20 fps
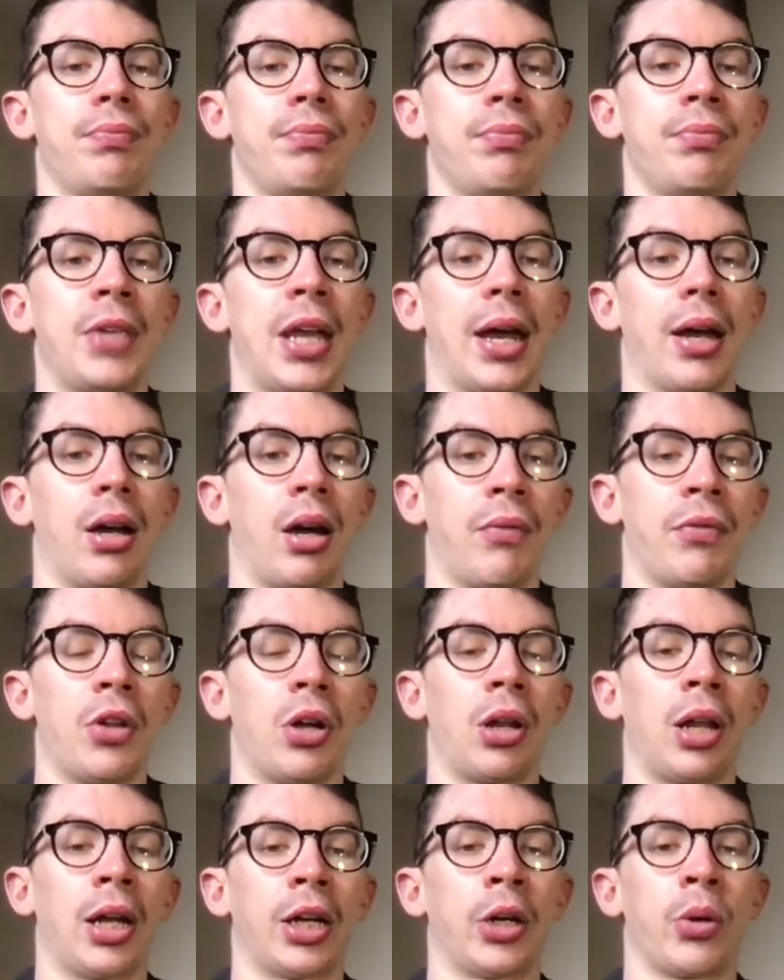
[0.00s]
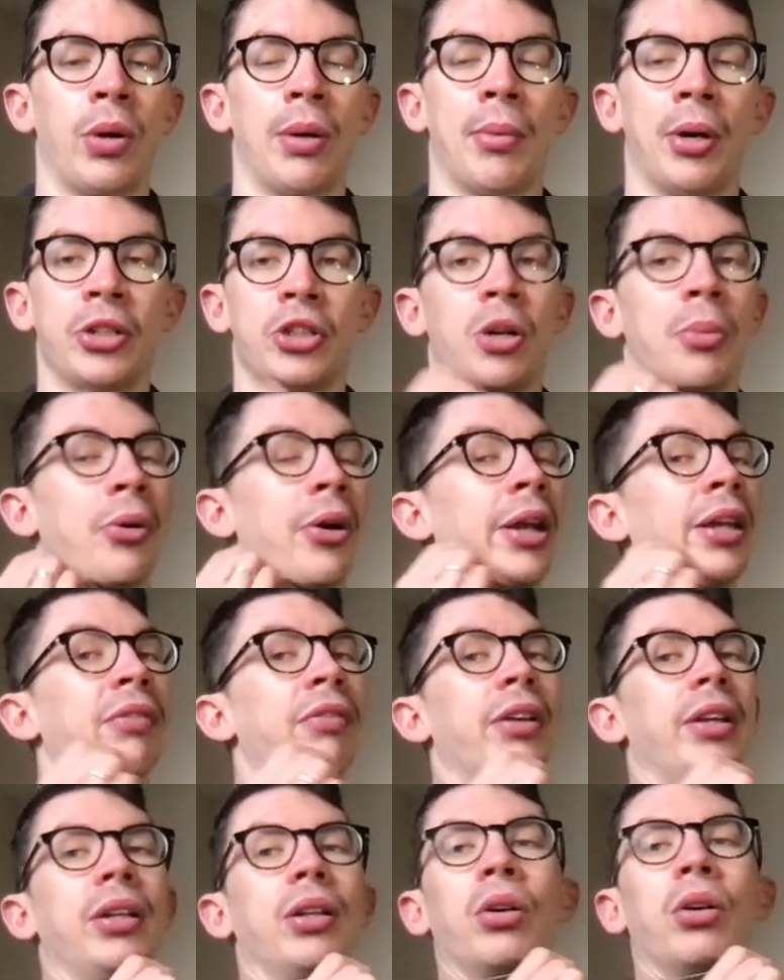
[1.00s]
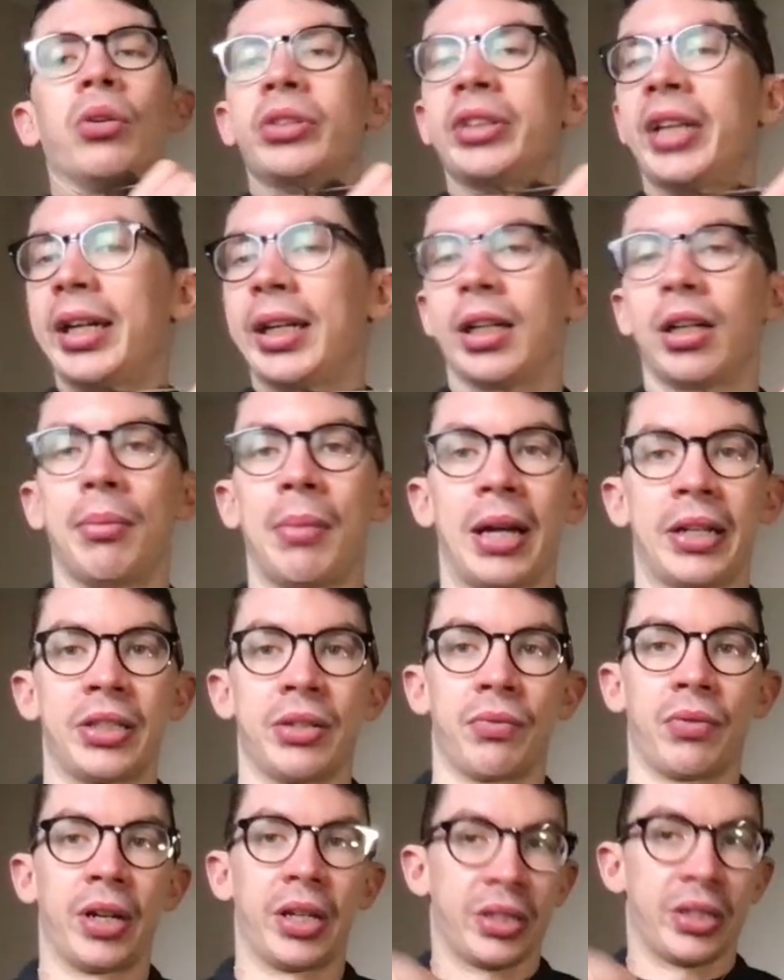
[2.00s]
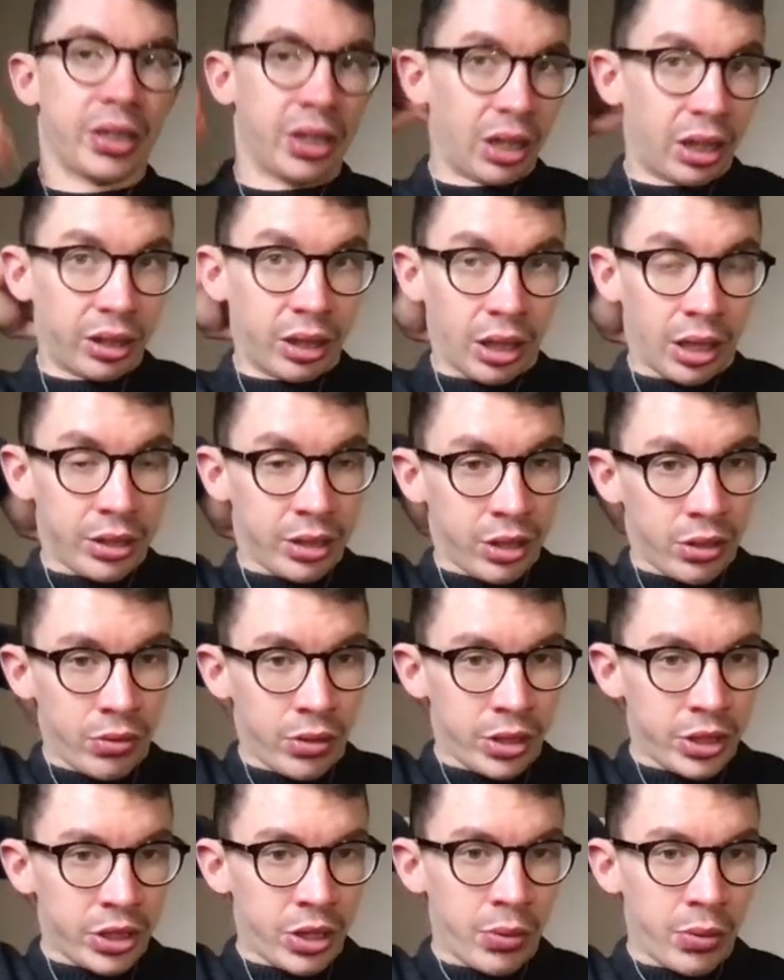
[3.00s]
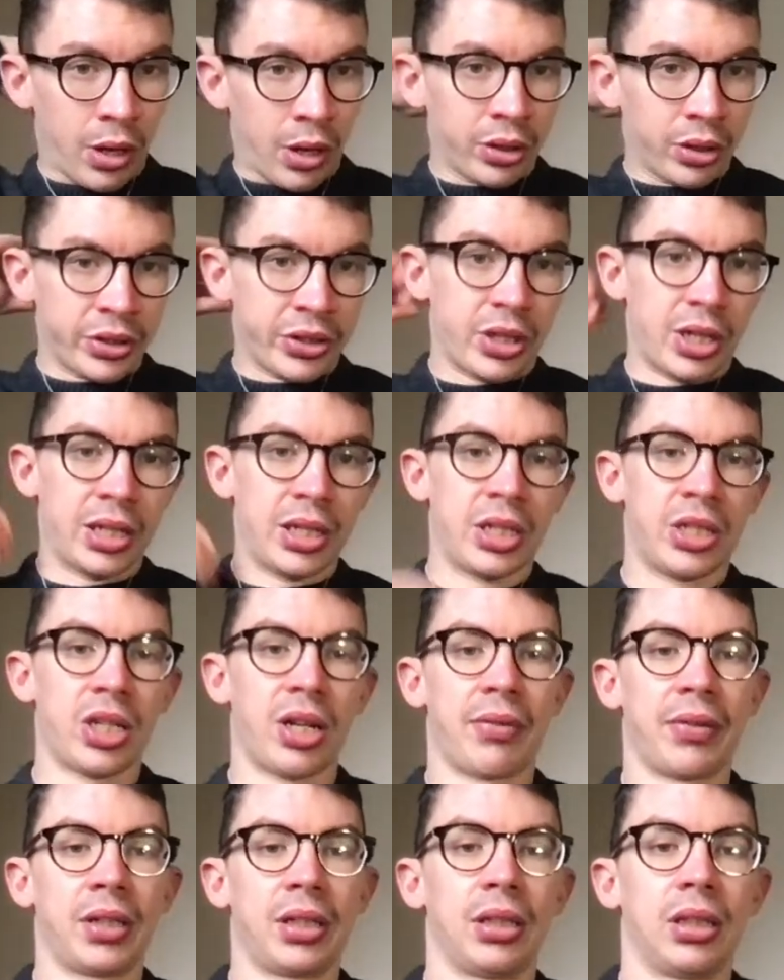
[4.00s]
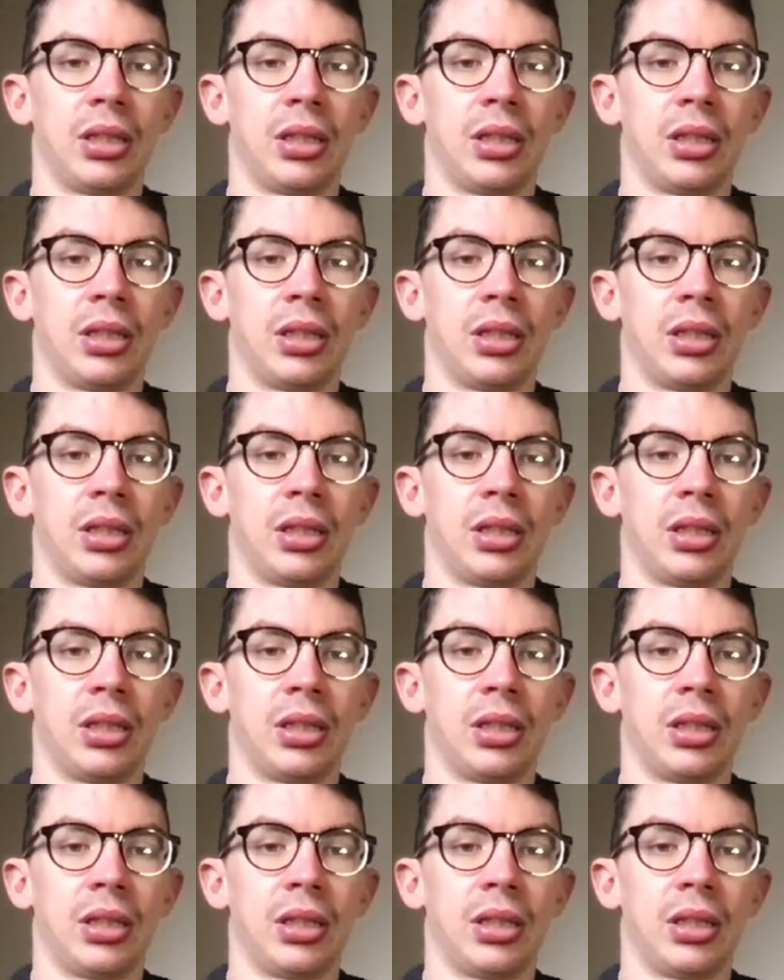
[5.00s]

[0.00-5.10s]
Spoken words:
yeah, I've not like quit my job or anything or taken a massive risk. I do the two alongside each other.